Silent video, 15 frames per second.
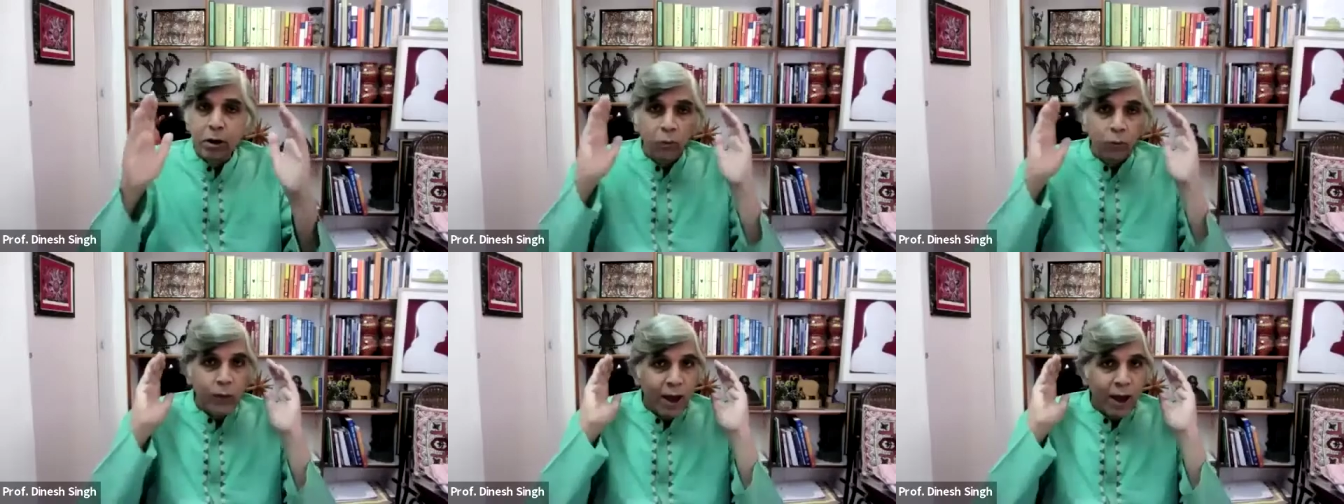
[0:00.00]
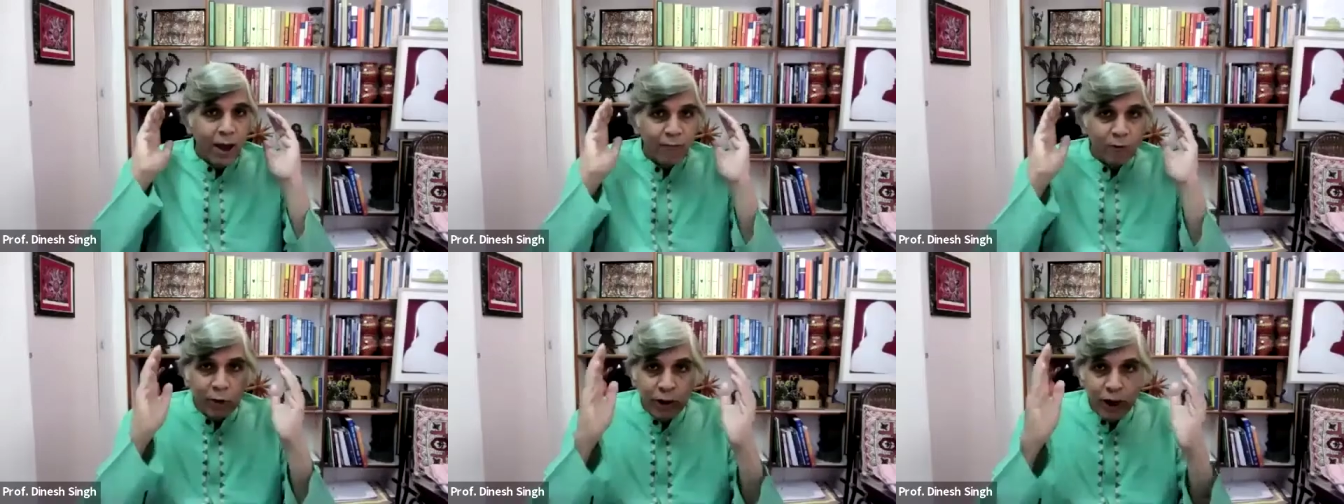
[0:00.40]
We
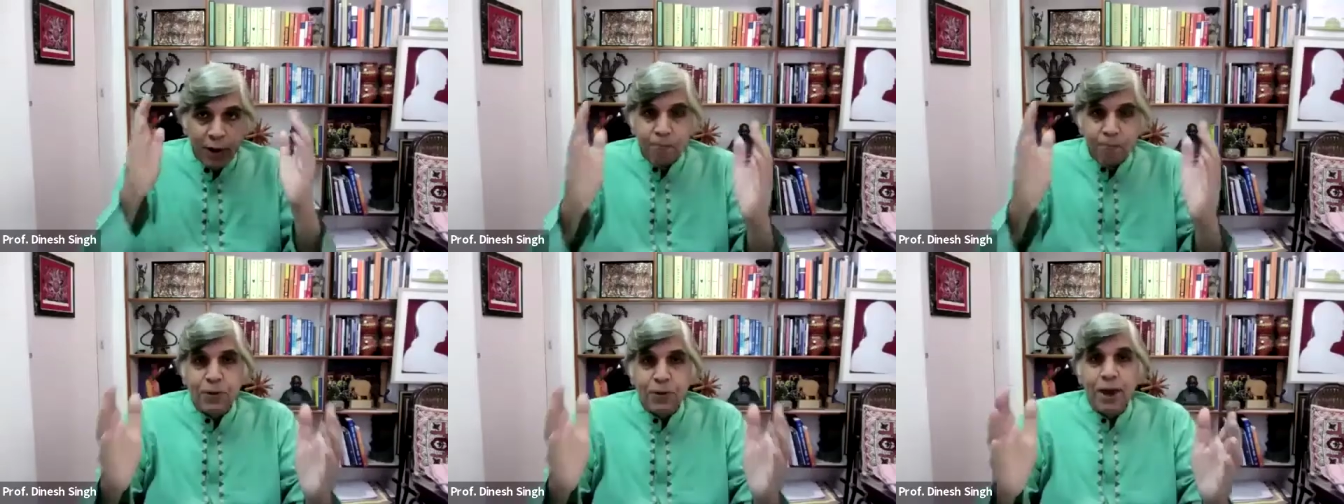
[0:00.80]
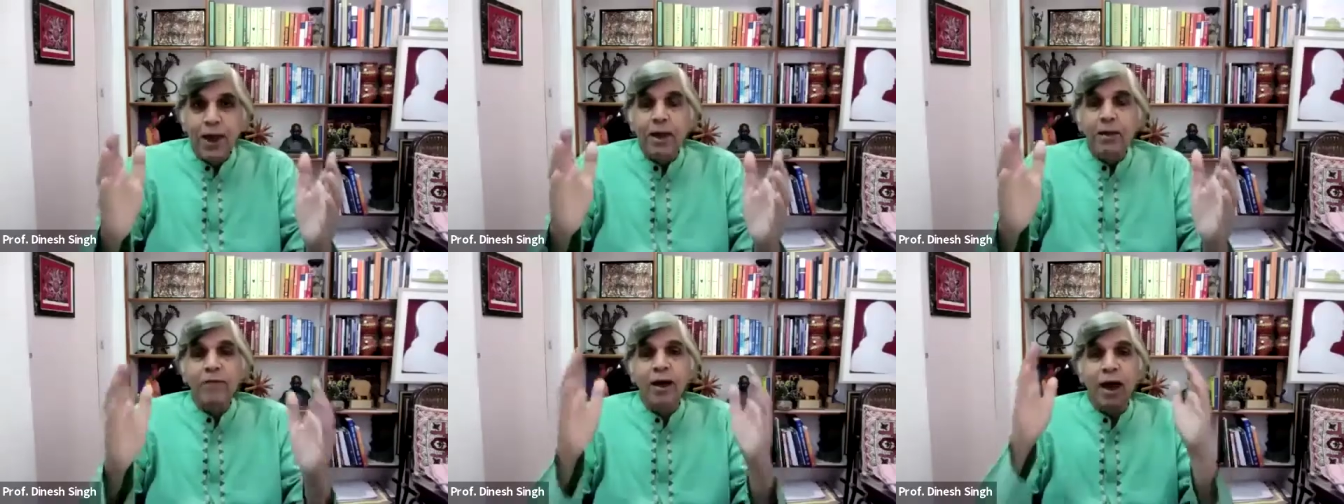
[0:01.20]
have to keep
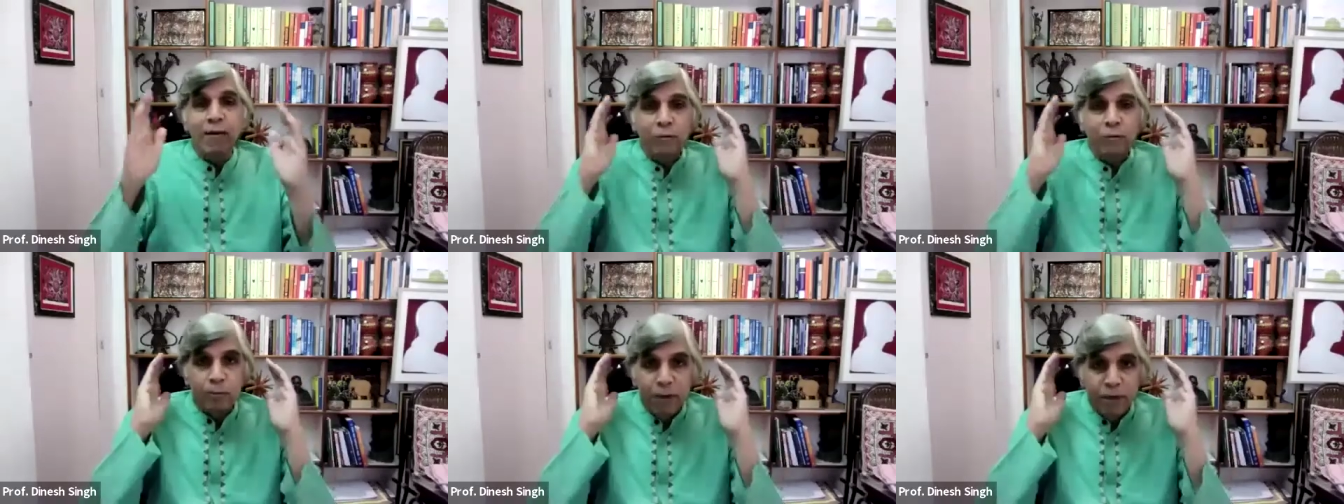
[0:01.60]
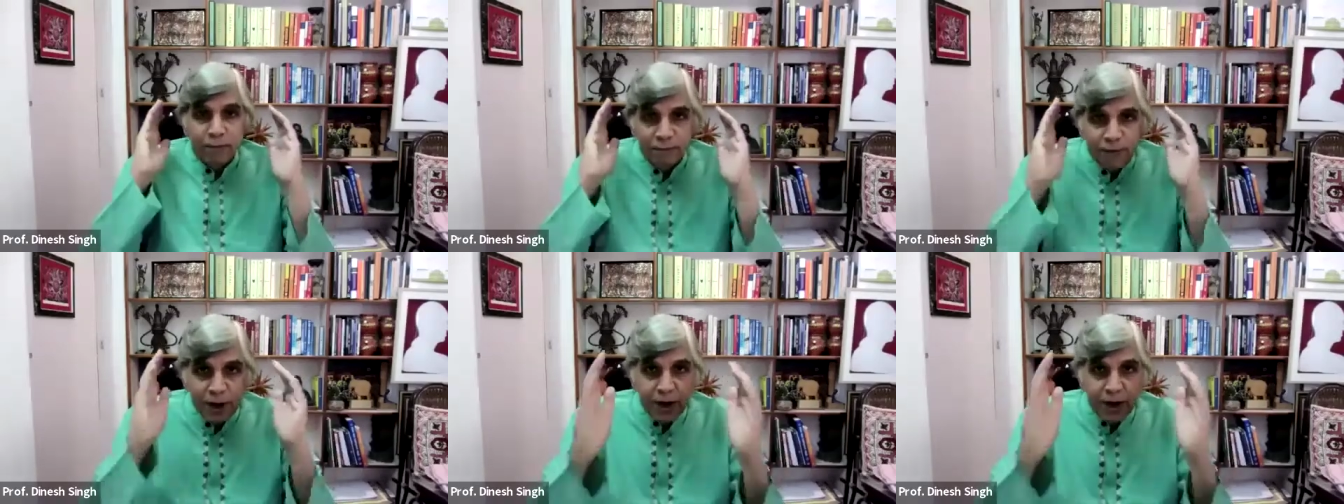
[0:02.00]
praying. We have to
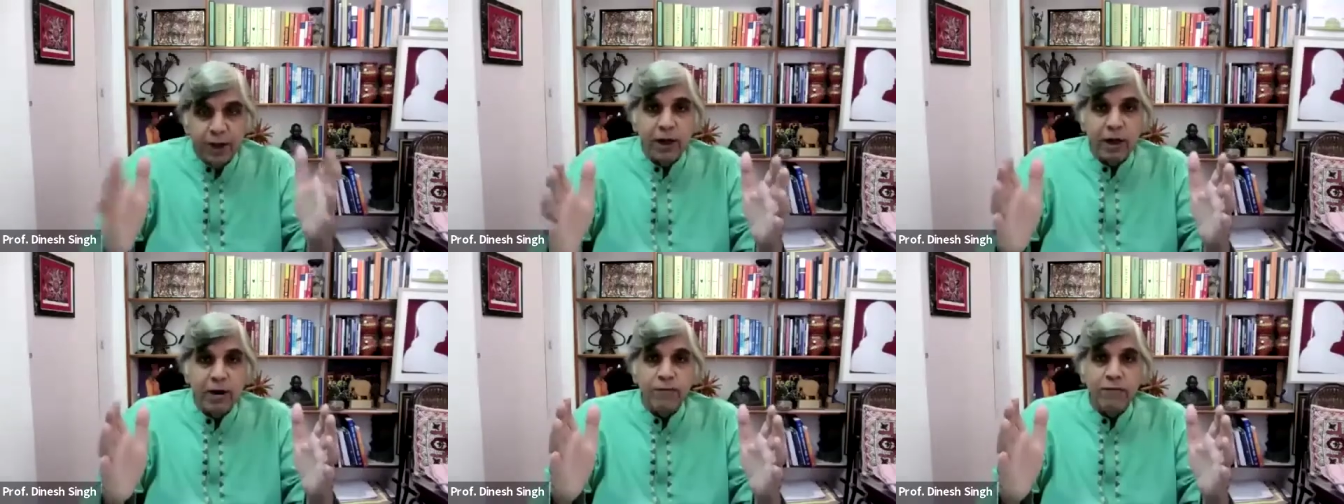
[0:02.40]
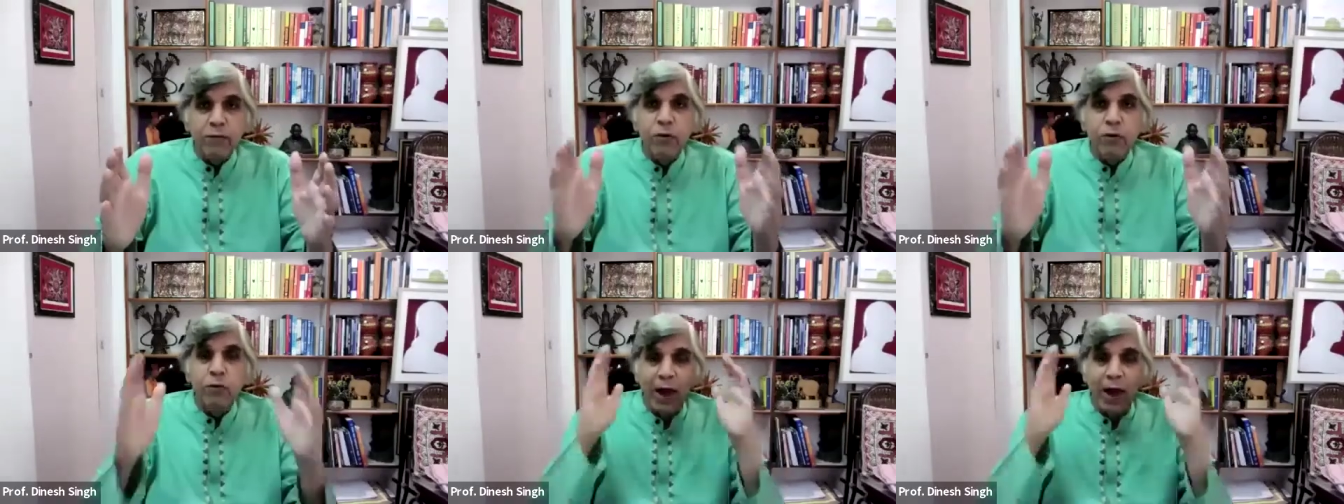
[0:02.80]
be very
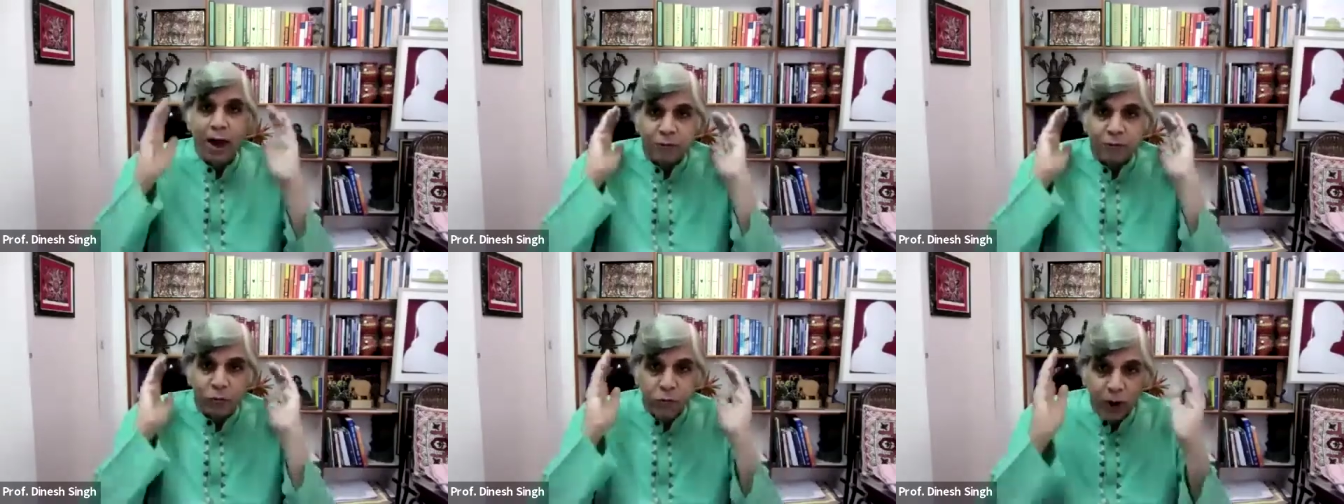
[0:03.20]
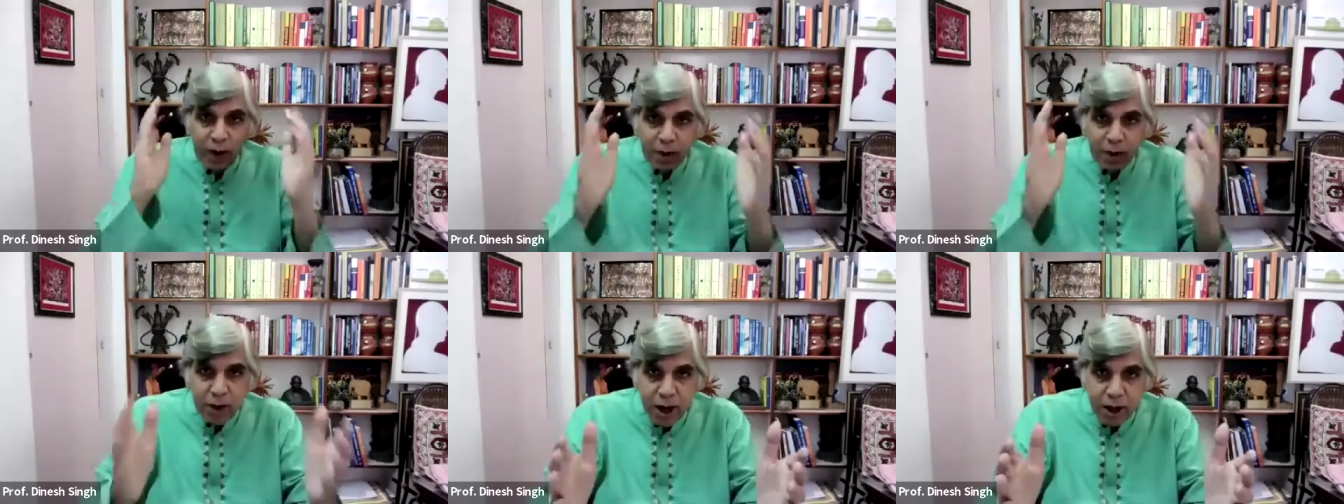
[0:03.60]
careful. We have to
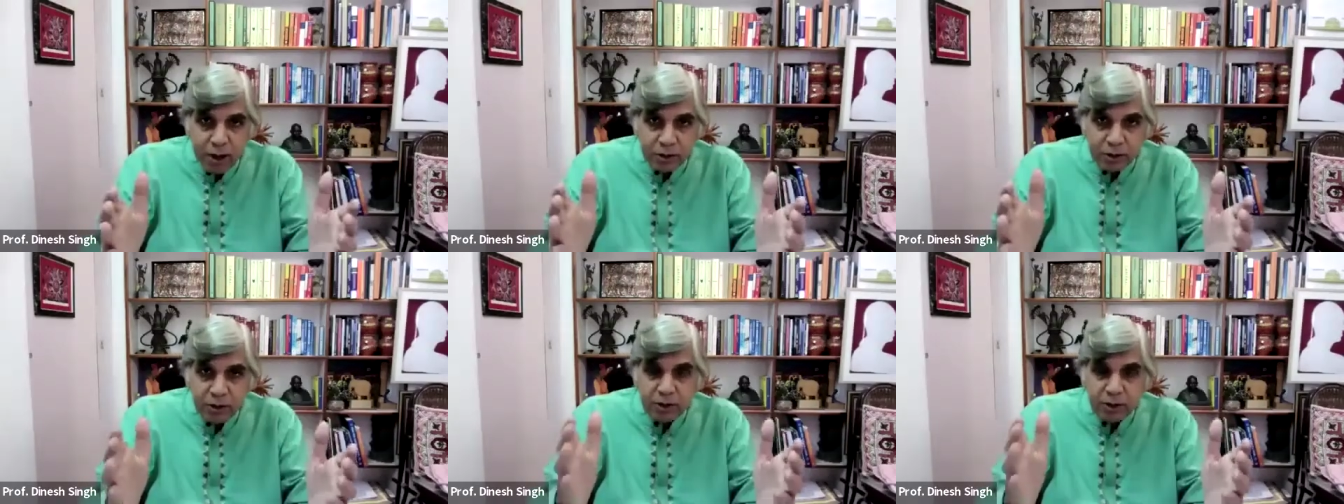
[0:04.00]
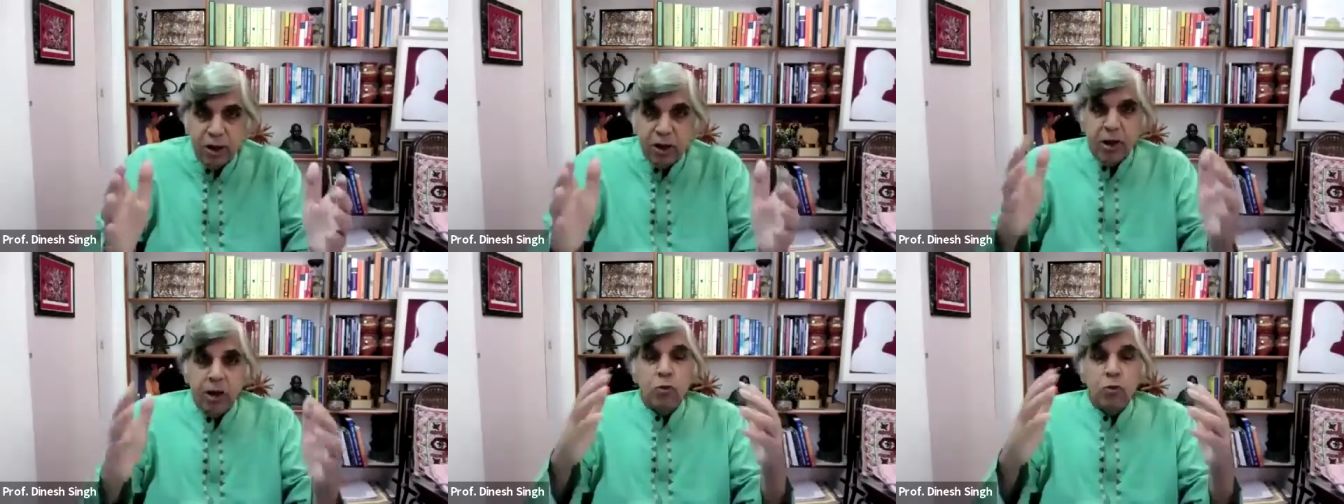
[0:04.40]
wear masks.